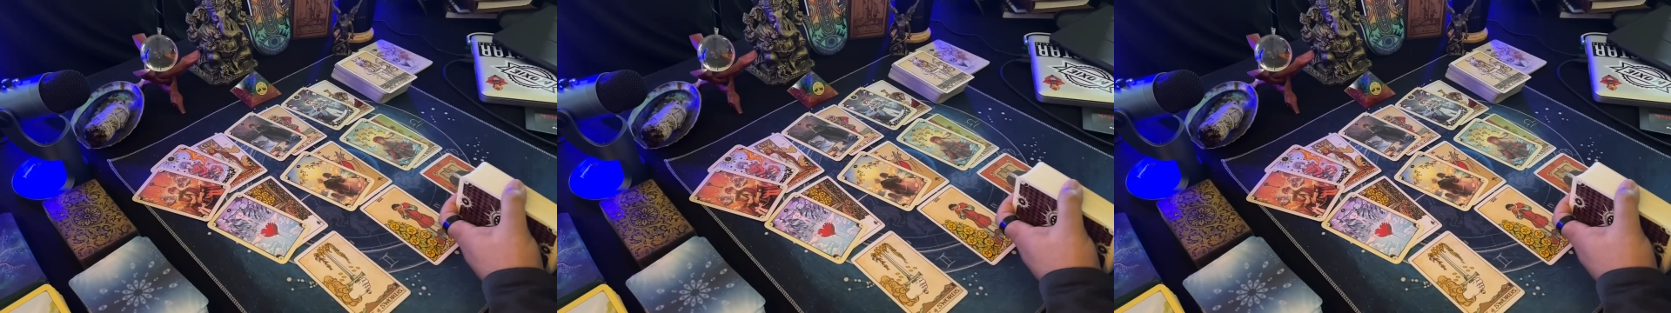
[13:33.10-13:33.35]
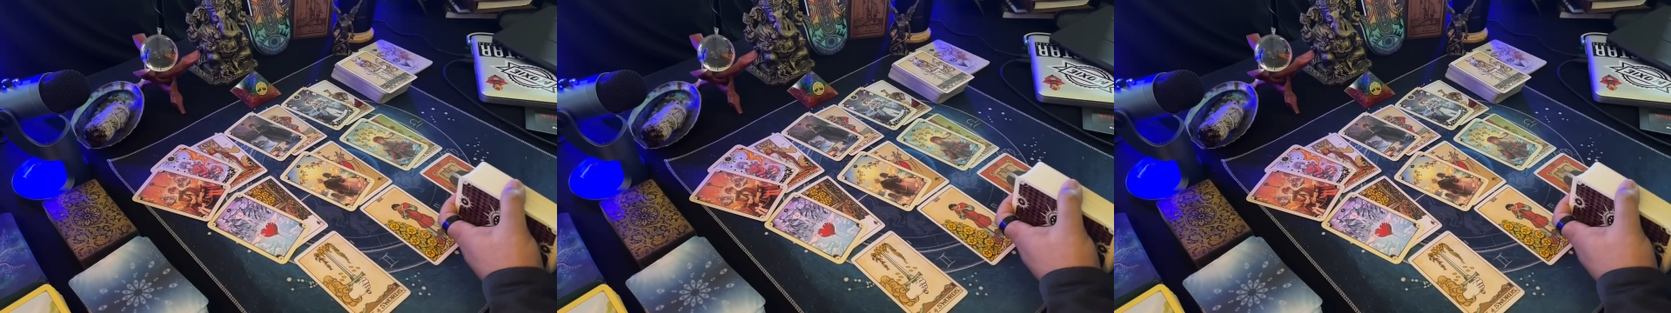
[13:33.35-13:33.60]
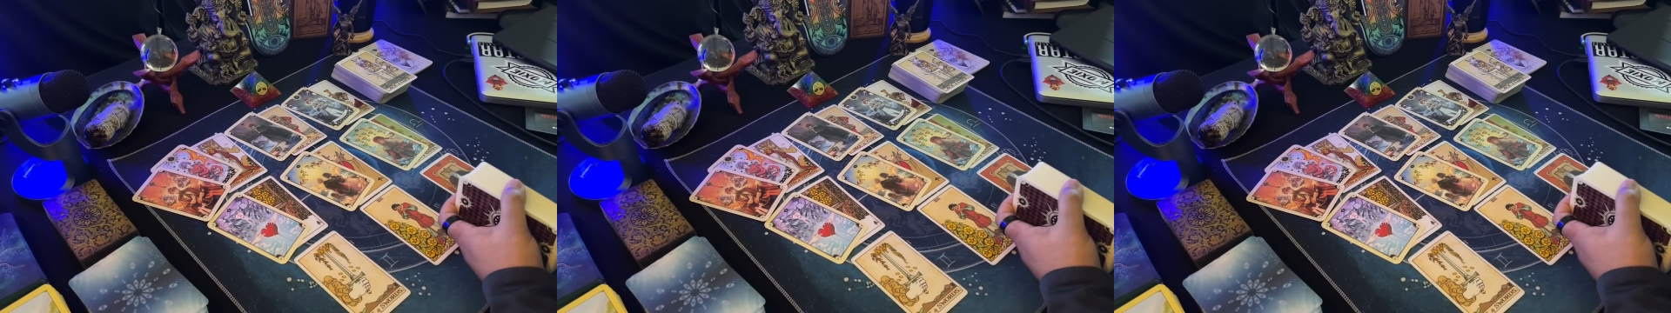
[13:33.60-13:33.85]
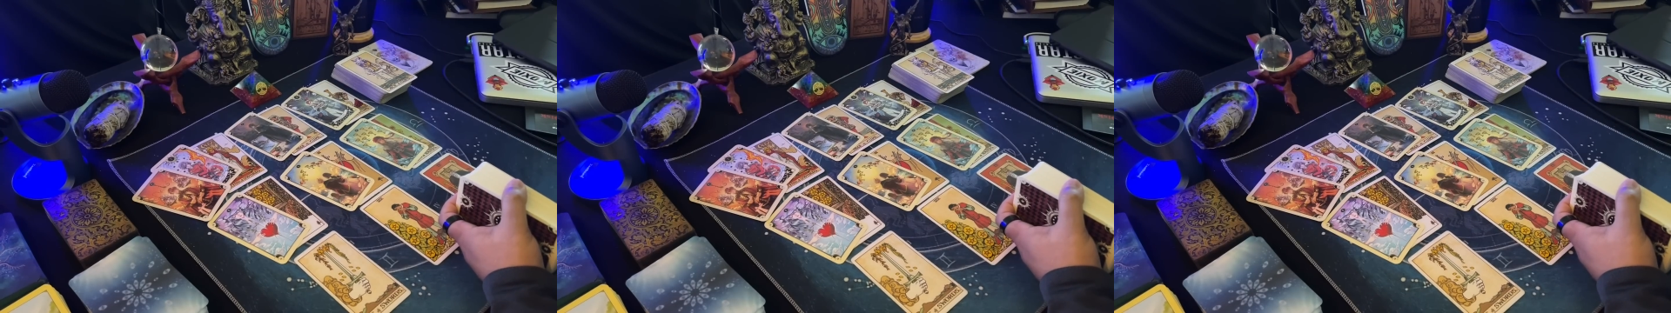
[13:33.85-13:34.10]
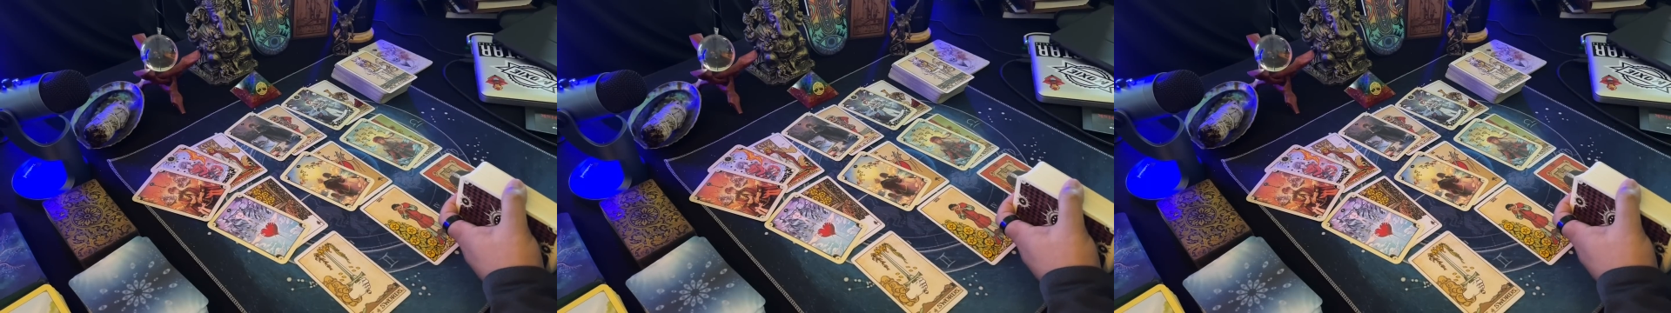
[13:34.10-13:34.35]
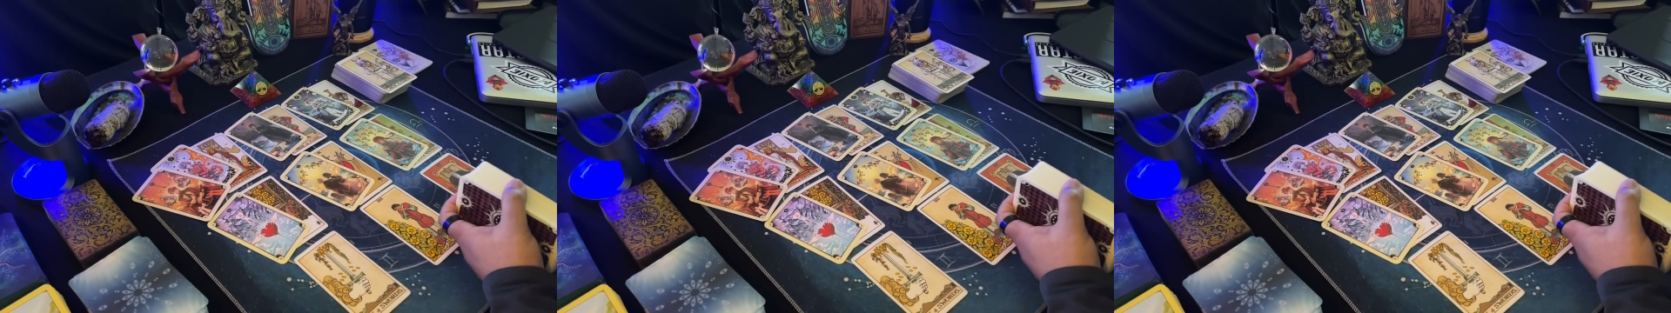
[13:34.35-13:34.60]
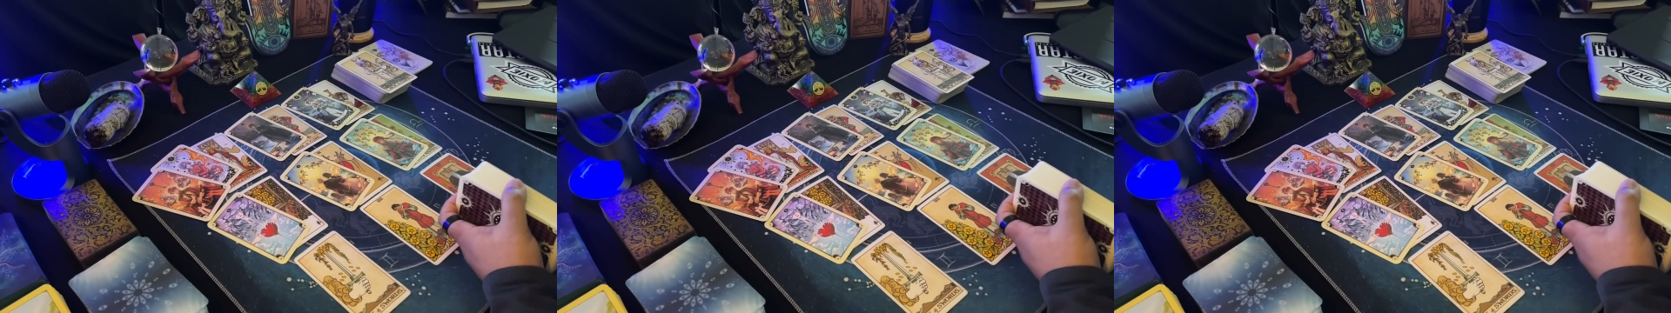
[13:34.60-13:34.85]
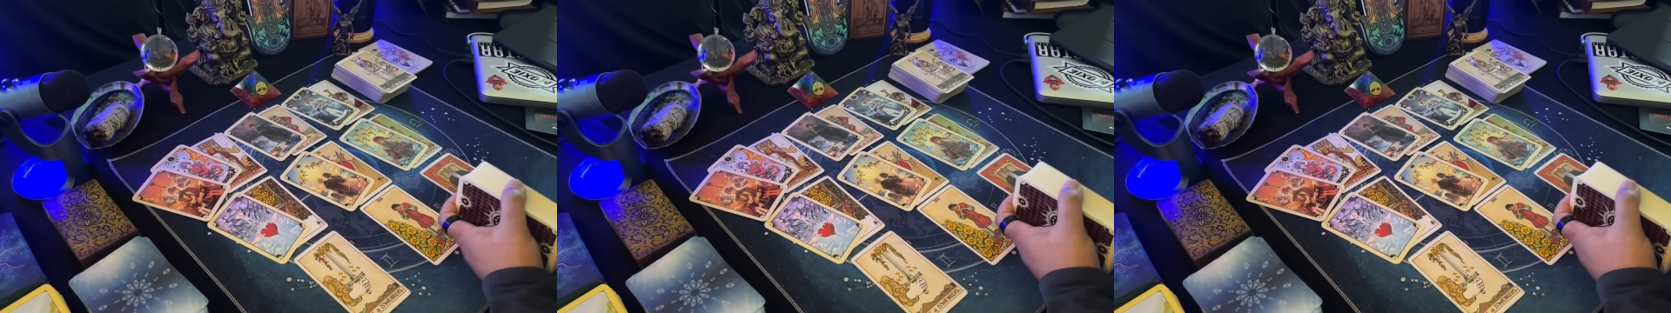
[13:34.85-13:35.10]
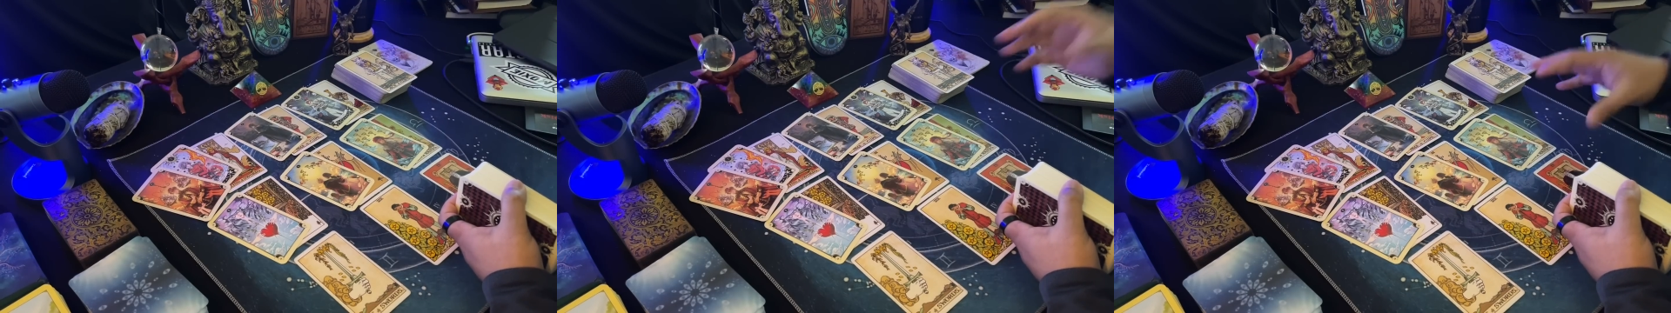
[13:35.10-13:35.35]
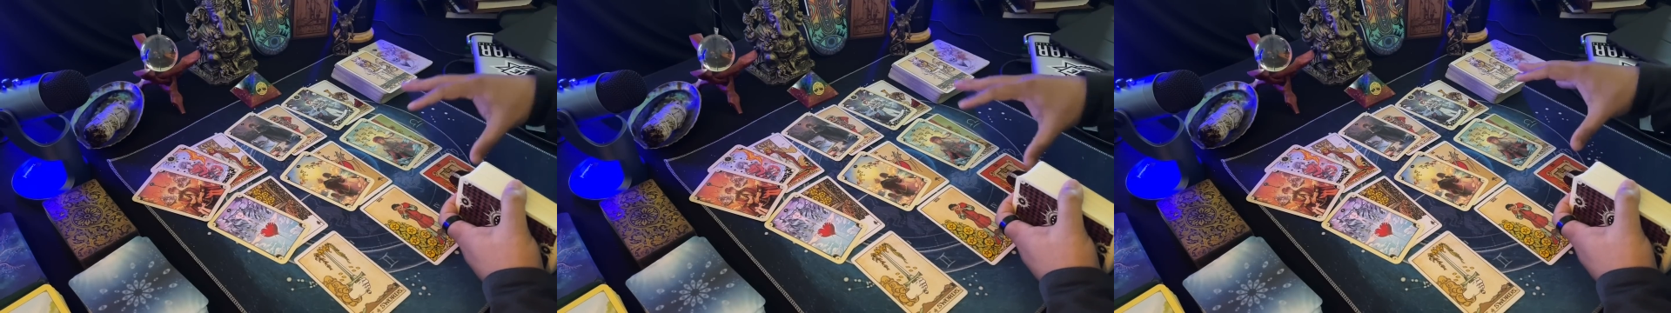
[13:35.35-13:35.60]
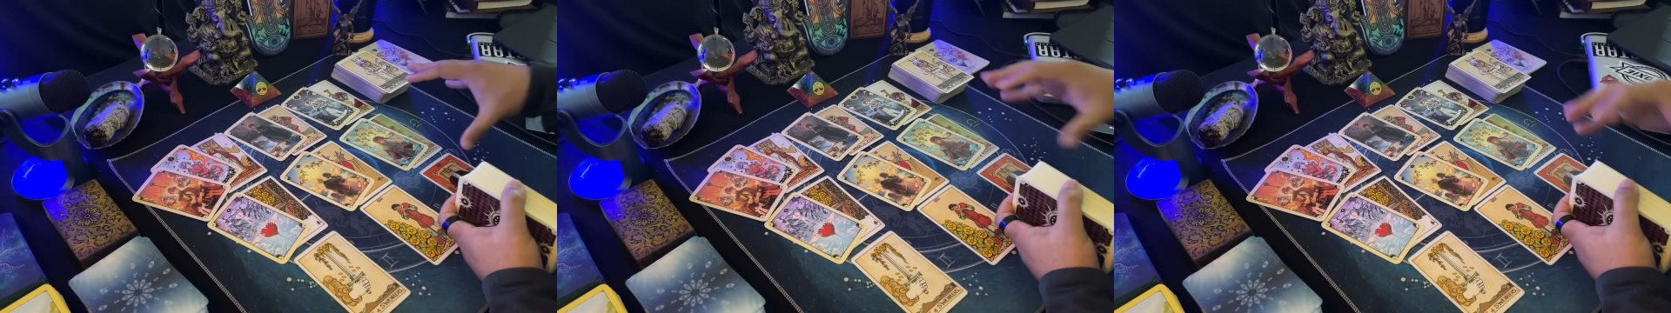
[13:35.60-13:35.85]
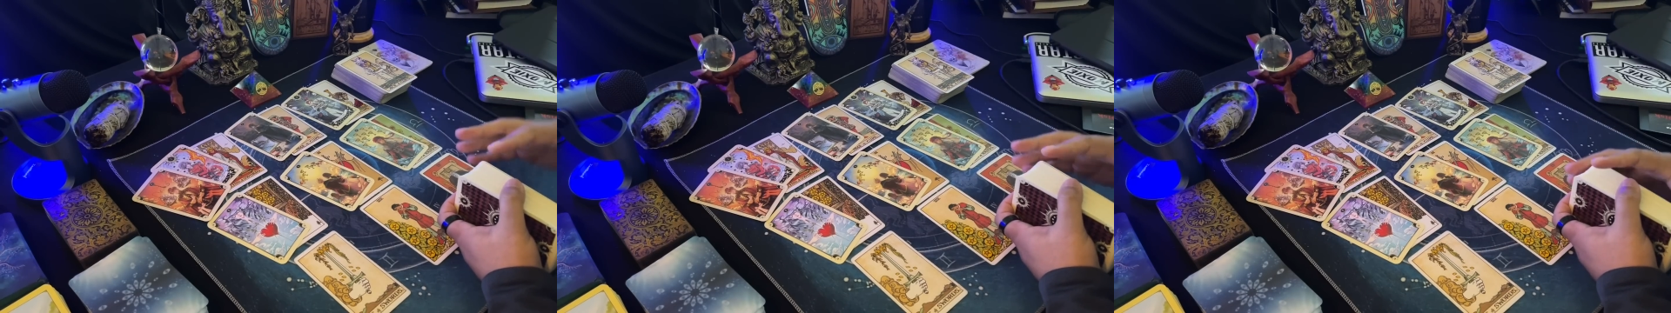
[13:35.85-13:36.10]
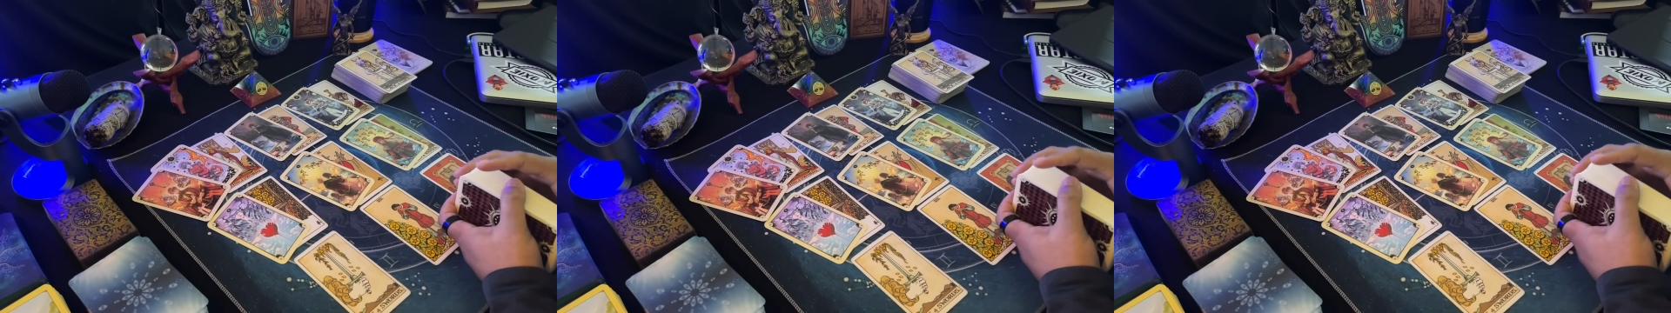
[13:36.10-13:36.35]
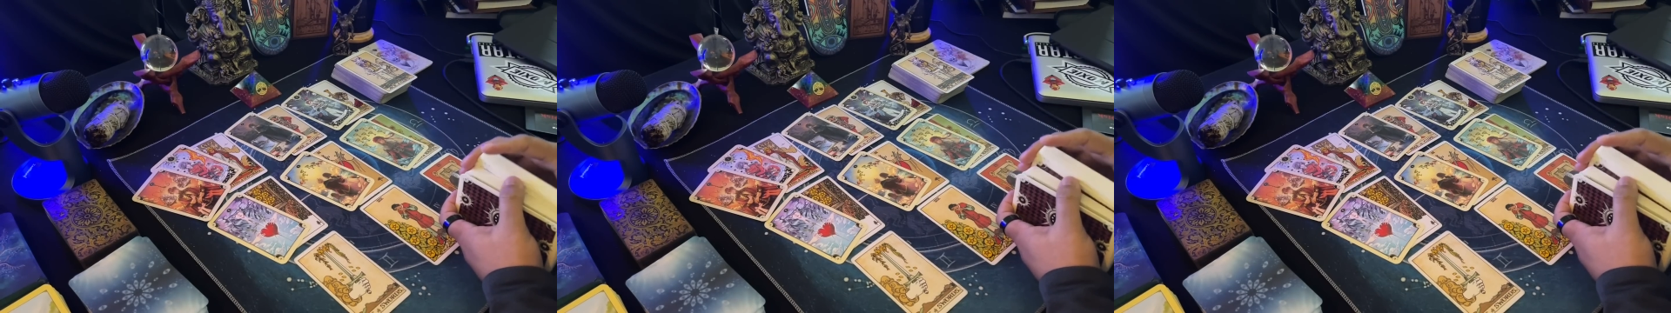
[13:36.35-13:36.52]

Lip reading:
Nobody's mouth can be seen.